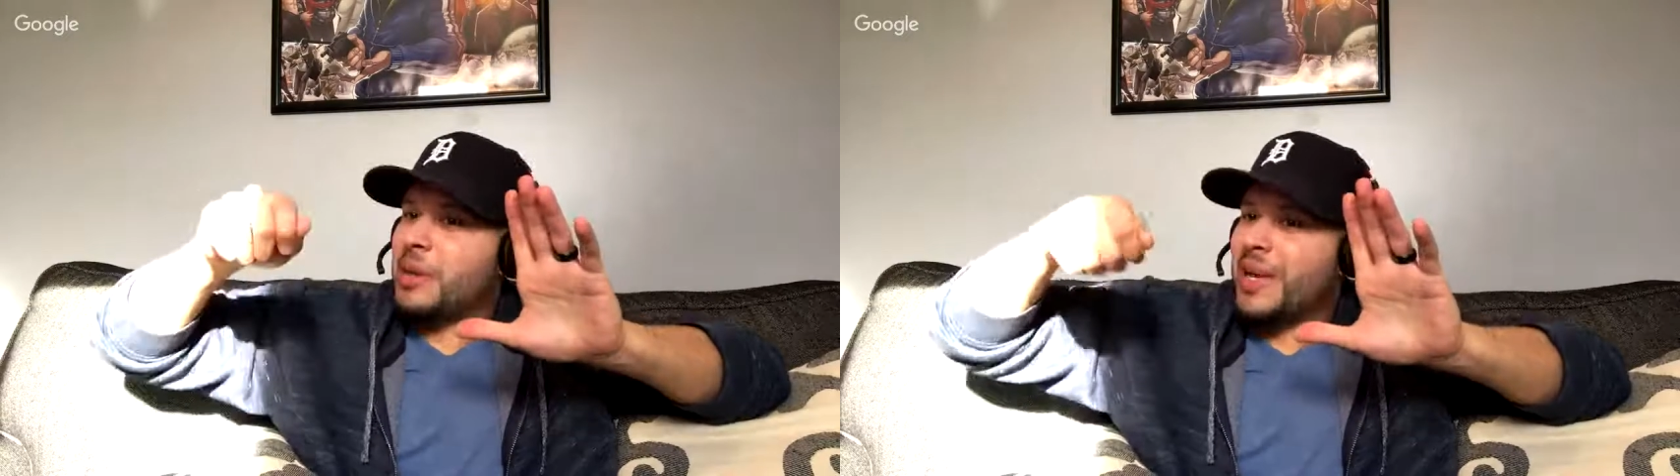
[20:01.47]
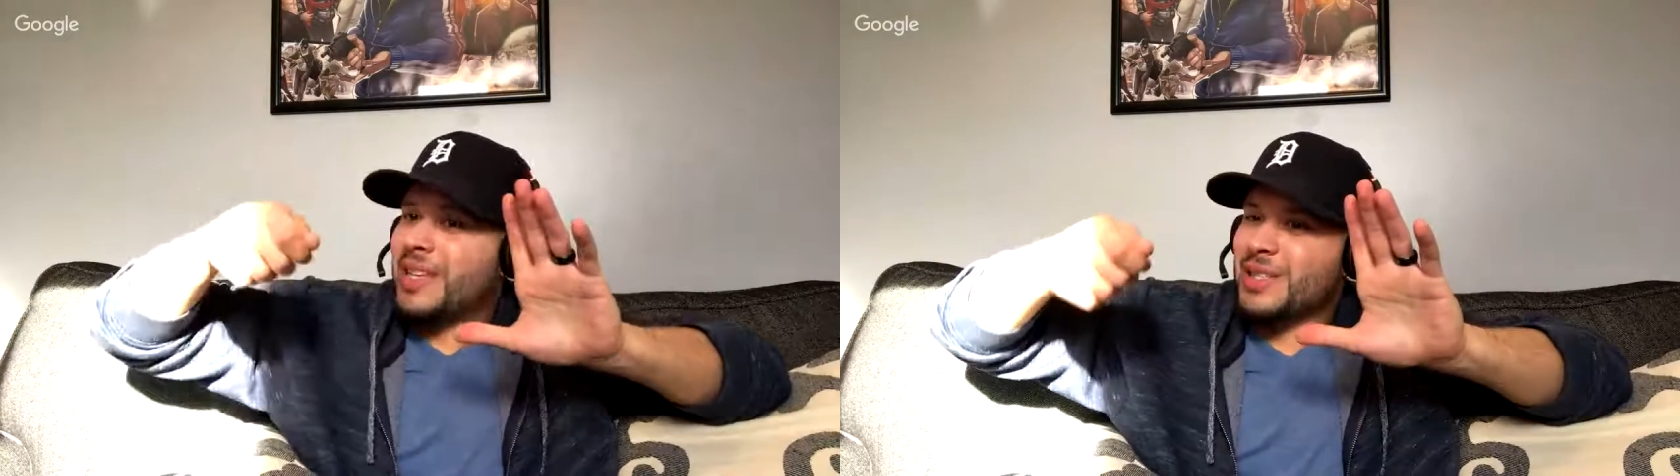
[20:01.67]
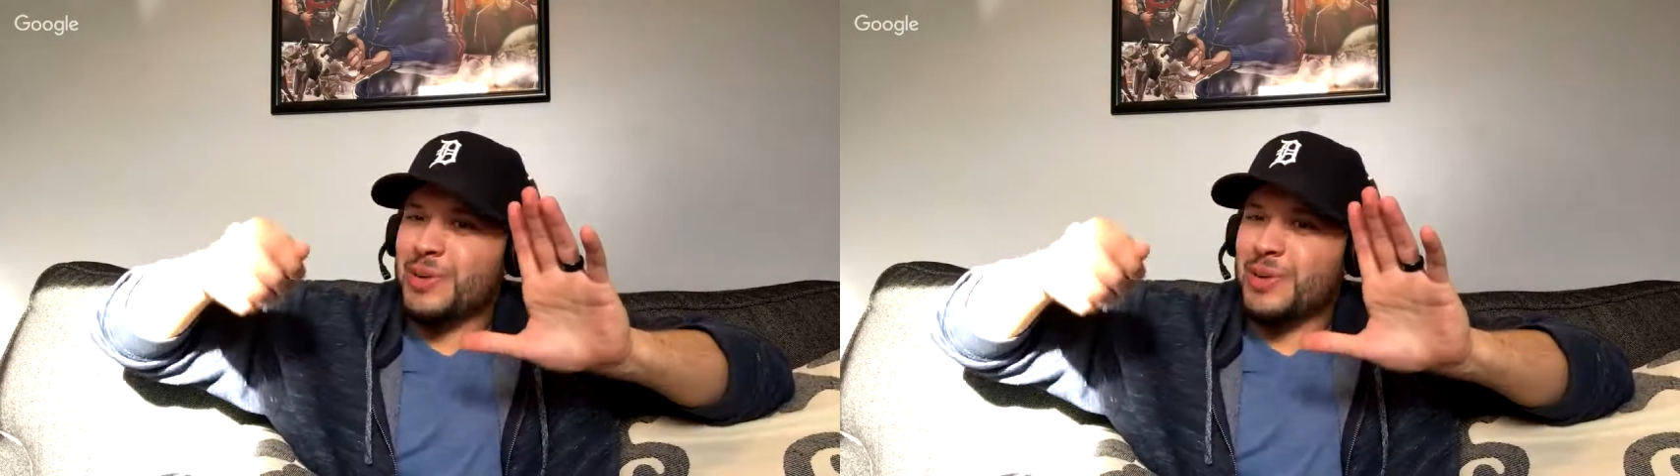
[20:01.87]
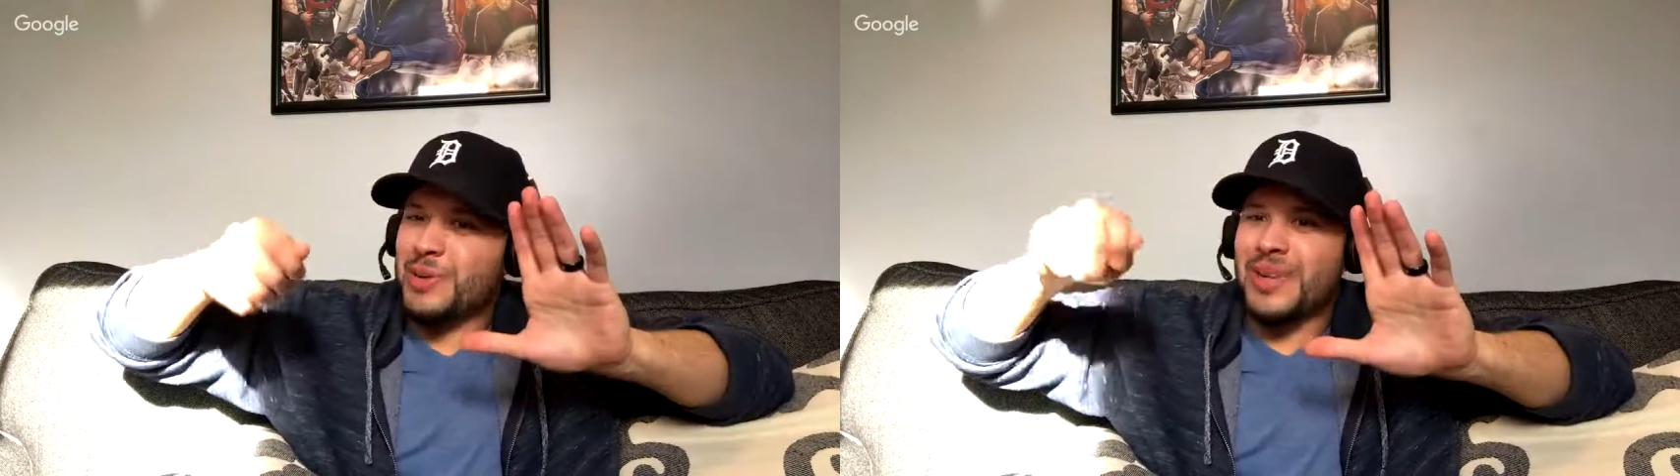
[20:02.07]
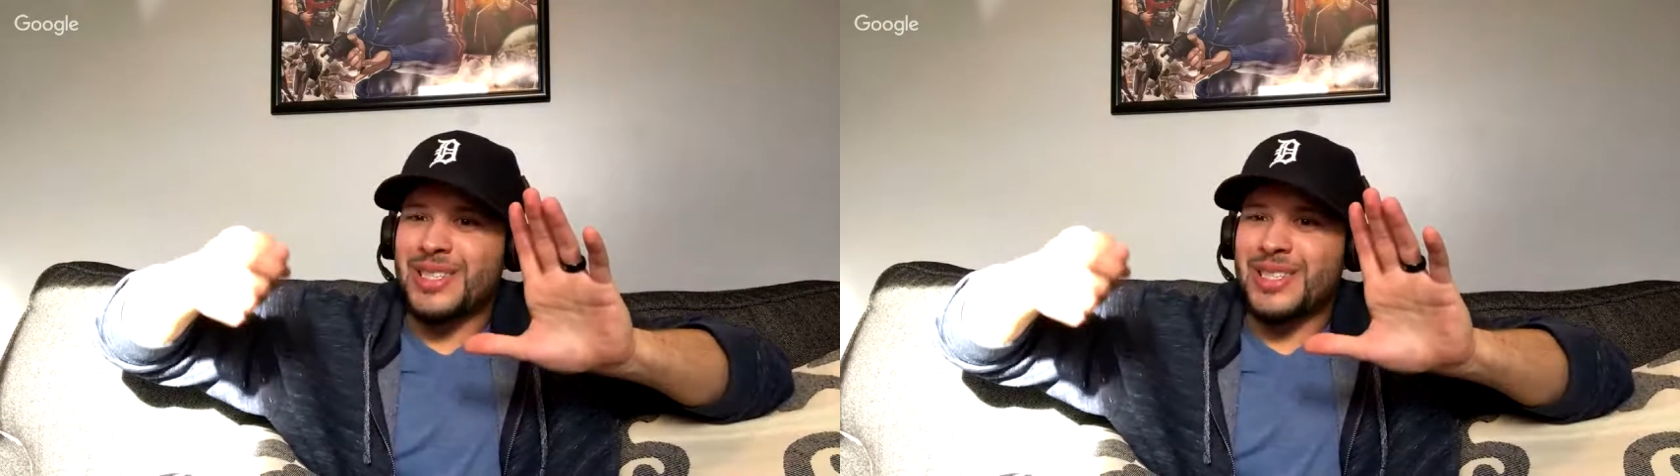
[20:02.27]
pencil
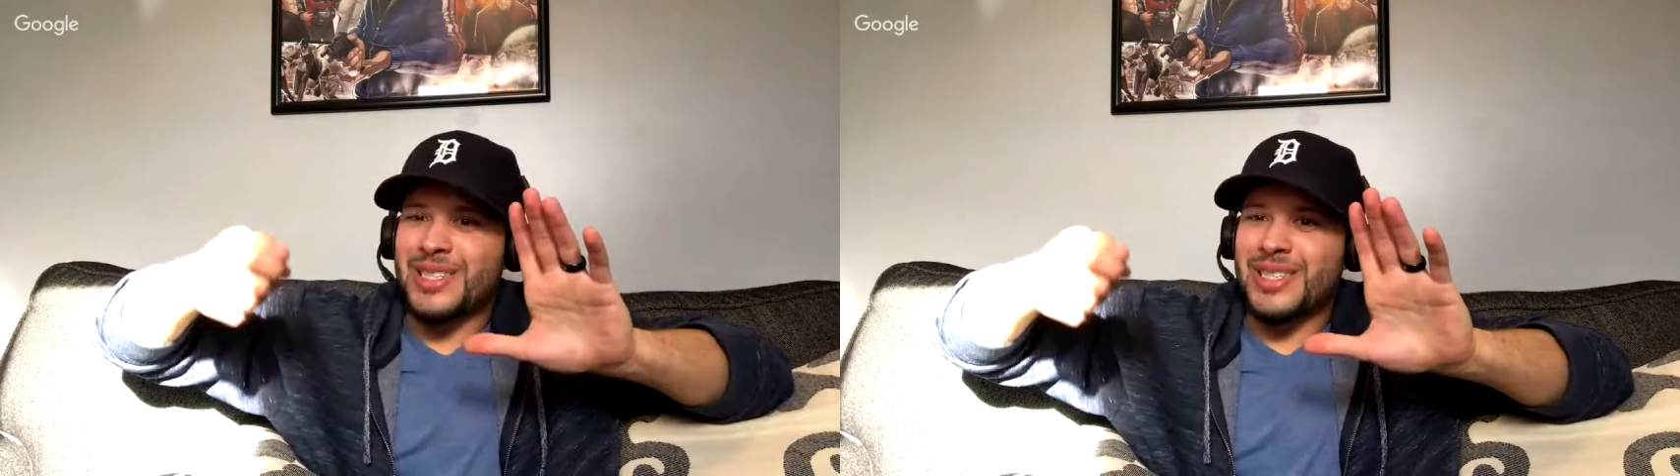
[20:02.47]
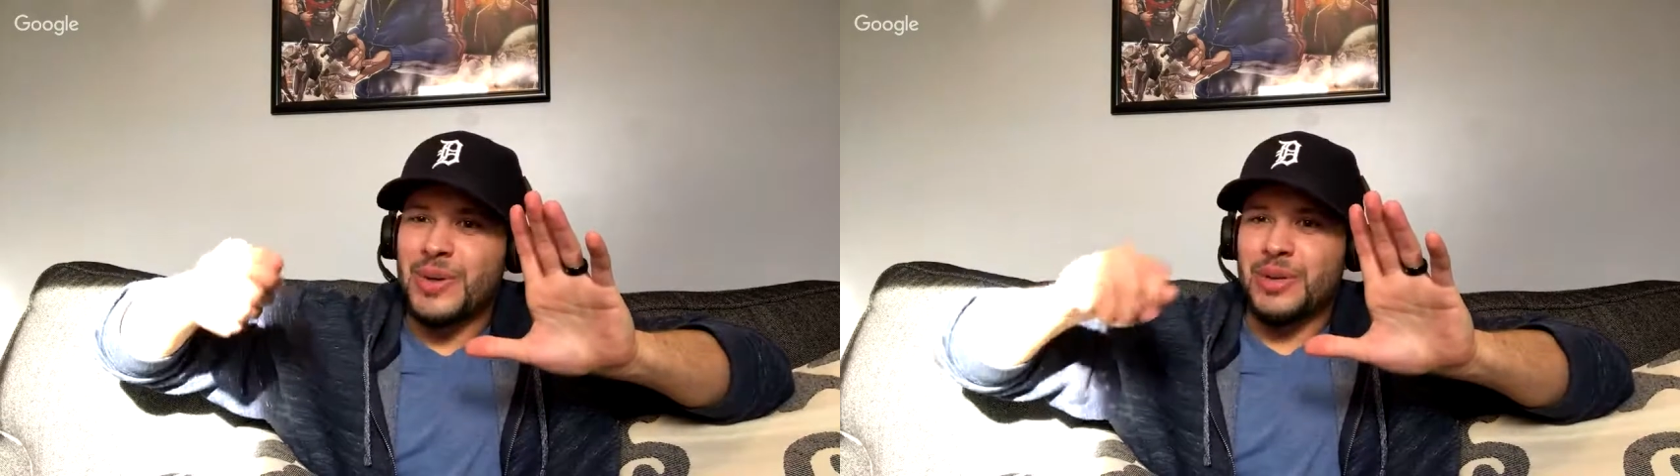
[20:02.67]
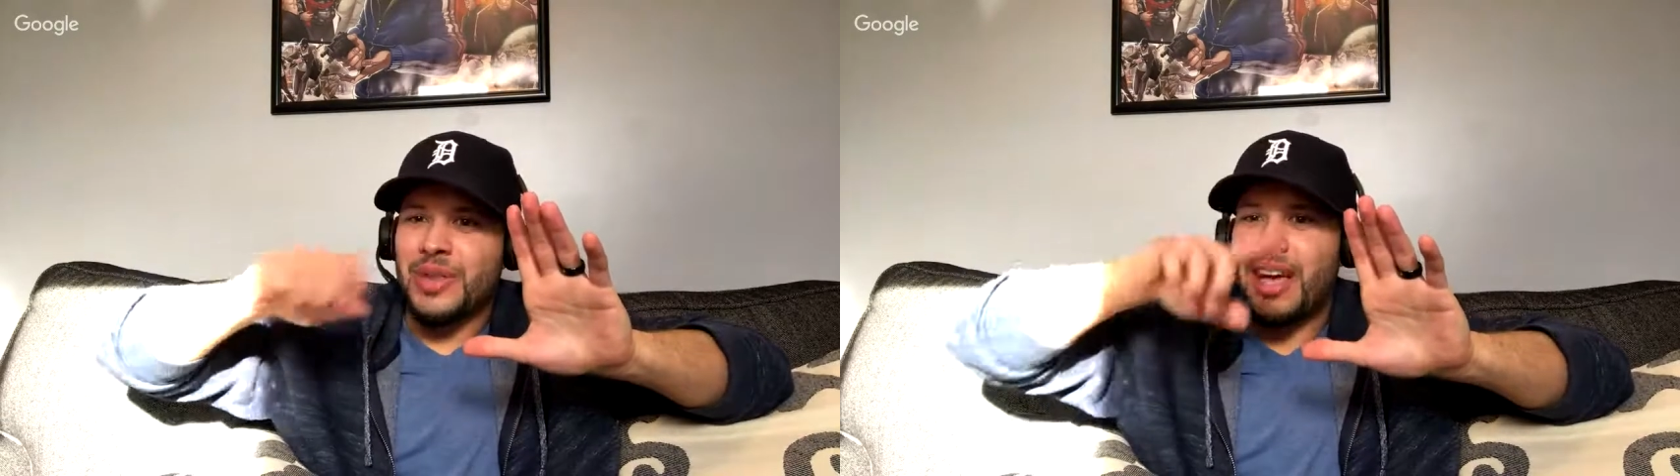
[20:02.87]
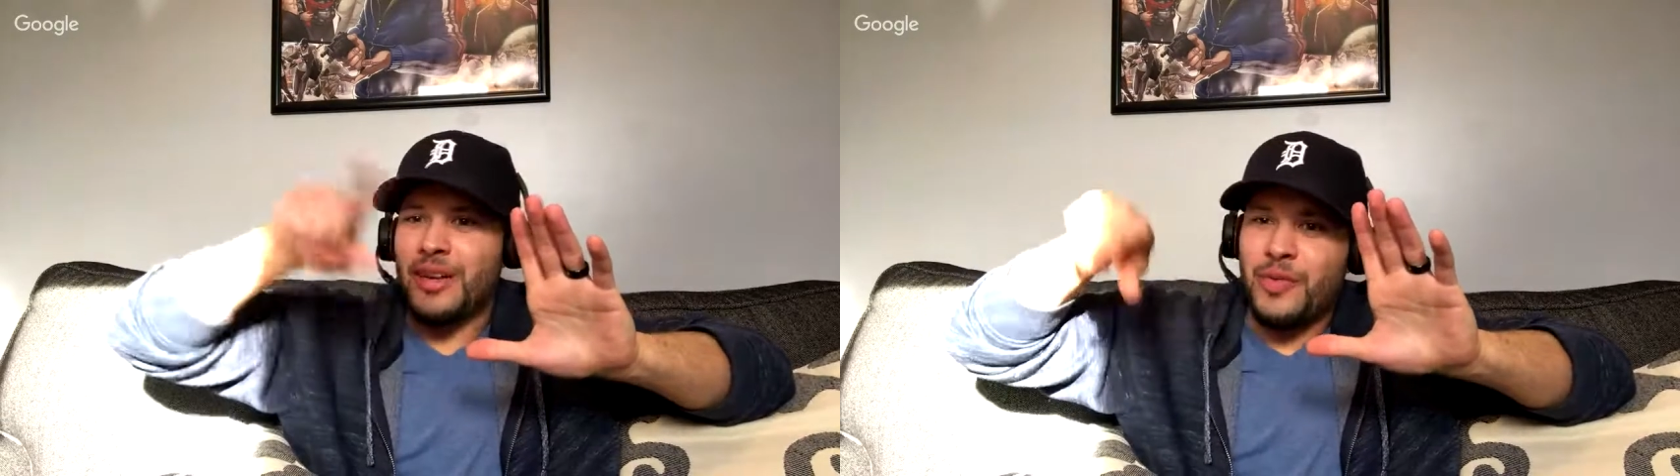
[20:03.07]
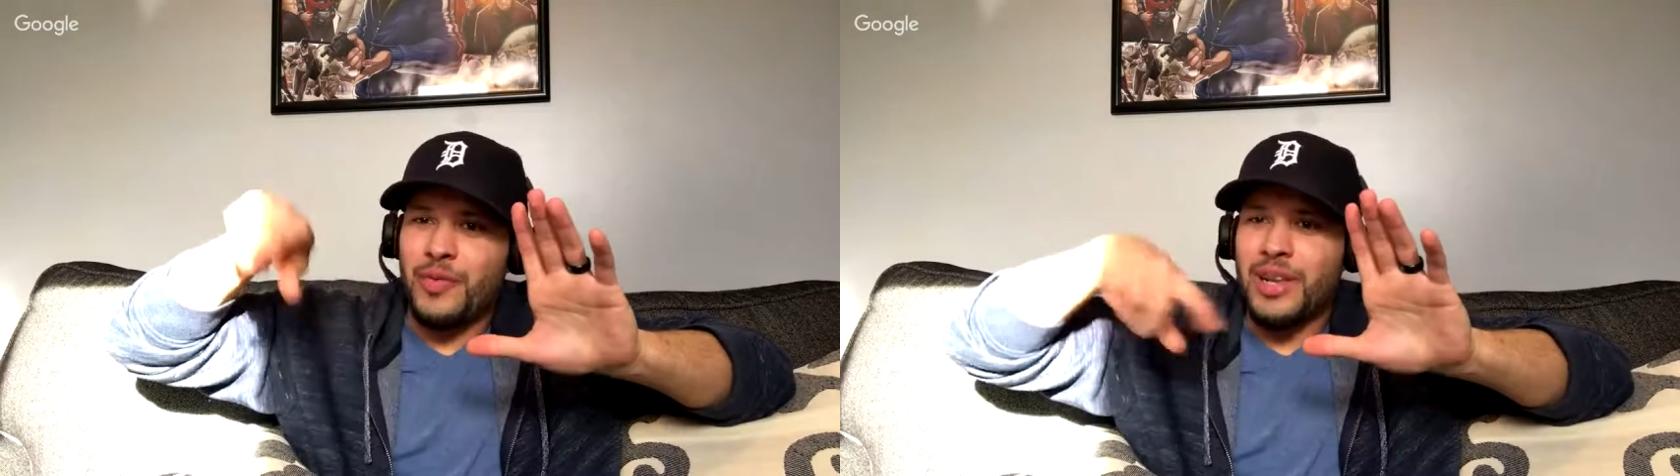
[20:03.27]
next to it so that I